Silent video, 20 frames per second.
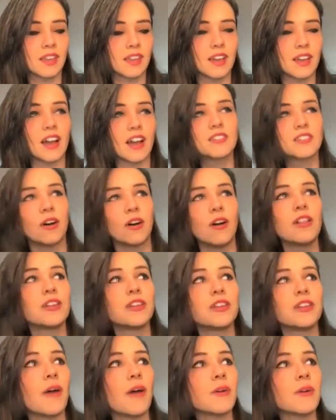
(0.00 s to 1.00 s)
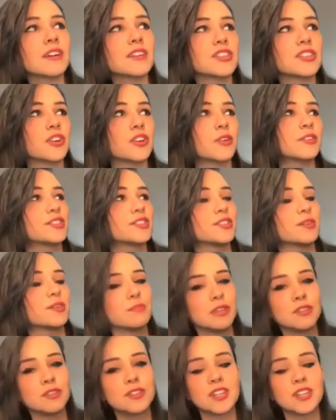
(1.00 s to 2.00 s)
I told you I want to show you some
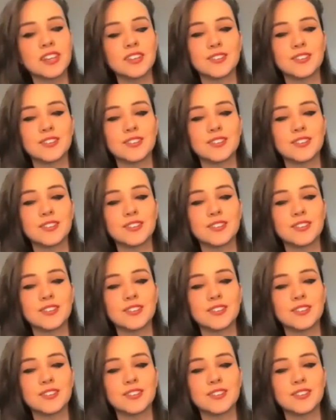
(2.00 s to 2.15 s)
music,